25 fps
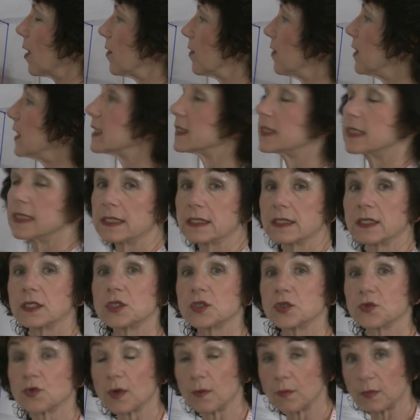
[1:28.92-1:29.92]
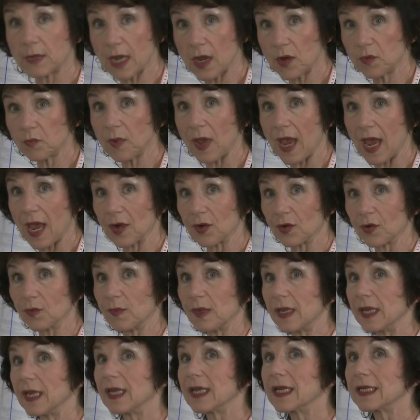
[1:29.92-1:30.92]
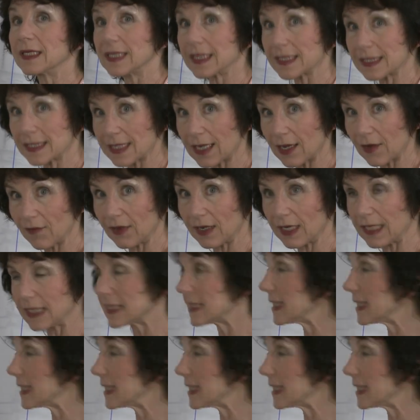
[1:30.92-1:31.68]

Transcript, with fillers: this is a stripped down pattern, meaning it doesn't have any